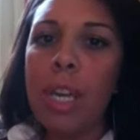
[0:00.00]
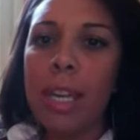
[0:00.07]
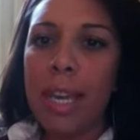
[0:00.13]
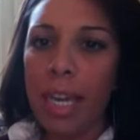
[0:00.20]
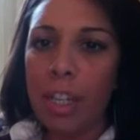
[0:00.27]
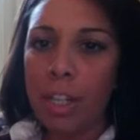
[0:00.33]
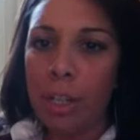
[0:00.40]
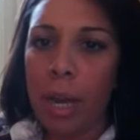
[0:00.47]

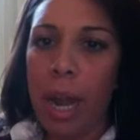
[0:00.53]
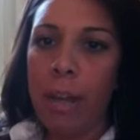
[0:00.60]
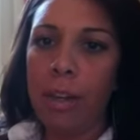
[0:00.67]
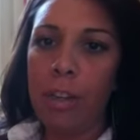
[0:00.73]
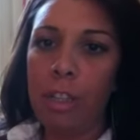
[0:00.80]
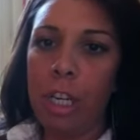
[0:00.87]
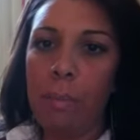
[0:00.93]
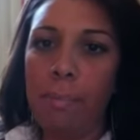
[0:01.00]
Get your
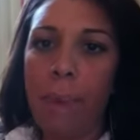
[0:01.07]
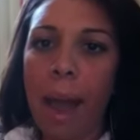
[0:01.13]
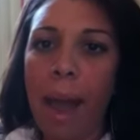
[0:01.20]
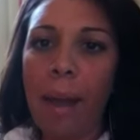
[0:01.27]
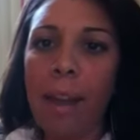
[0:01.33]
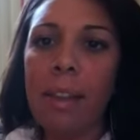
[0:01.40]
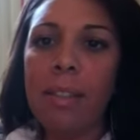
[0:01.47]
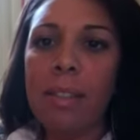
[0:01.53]
energy
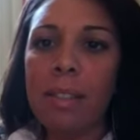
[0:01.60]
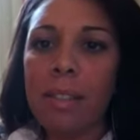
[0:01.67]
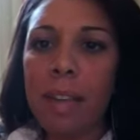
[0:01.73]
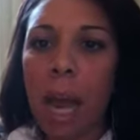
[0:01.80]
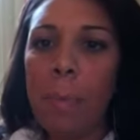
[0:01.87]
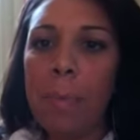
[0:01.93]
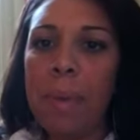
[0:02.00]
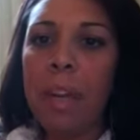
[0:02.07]
back.
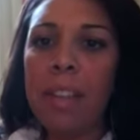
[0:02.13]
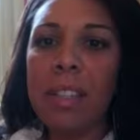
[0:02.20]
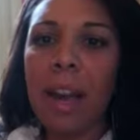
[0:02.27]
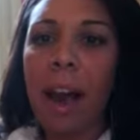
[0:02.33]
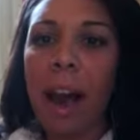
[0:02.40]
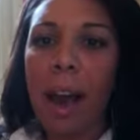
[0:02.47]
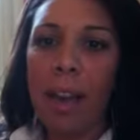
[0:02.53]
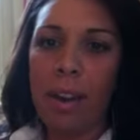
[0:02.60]
Stop being
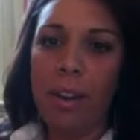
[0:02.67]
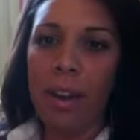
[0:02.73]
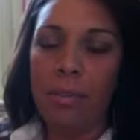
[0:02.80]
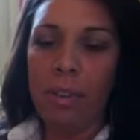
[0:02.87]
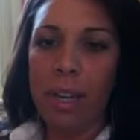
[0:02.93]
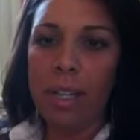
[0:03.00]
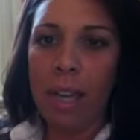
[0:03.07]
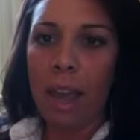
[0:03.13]
tired
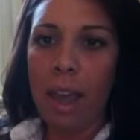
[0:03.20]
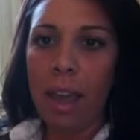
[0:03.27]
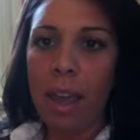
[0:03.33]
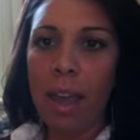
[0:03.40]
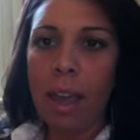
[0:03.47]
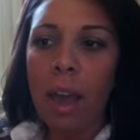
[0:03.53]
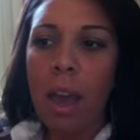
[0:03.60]
every day.